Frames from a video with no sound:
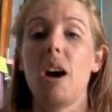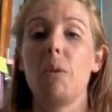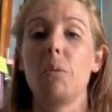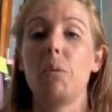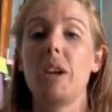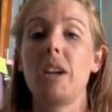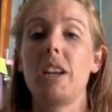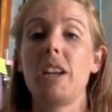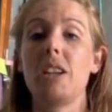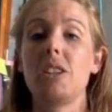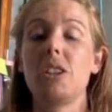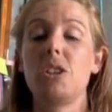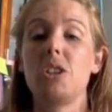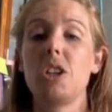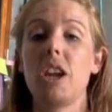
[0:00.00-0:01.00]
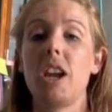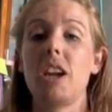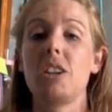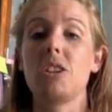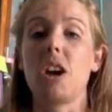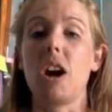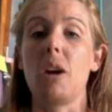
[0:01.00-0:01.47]
We need to
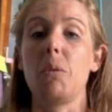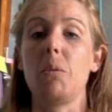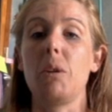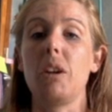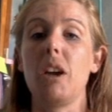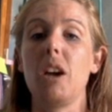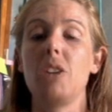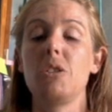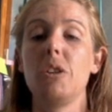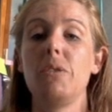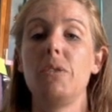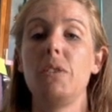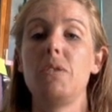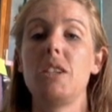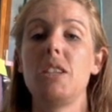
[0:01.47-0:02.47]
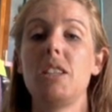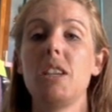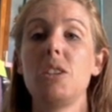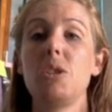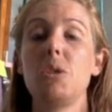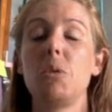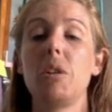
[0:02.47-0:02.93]
change our
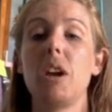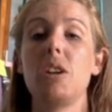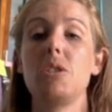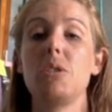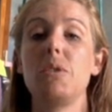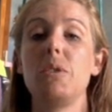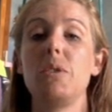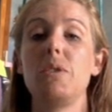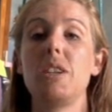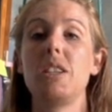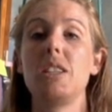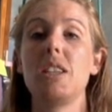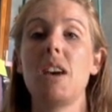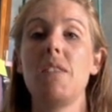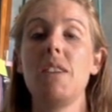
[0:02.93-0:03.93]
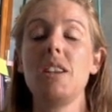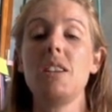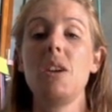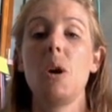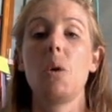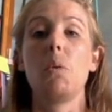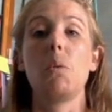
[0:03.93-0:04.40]
156 to 157.
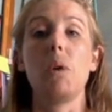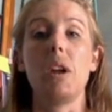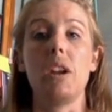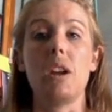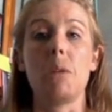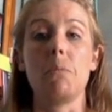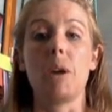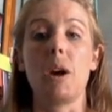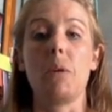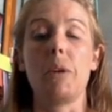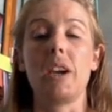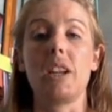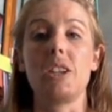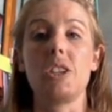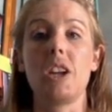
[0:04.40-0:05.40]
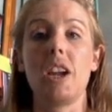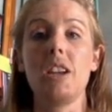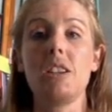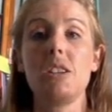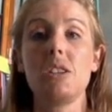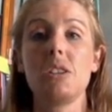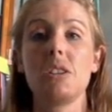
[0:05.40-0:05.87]
What number are we going to
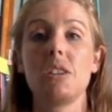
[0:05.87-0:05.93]
change?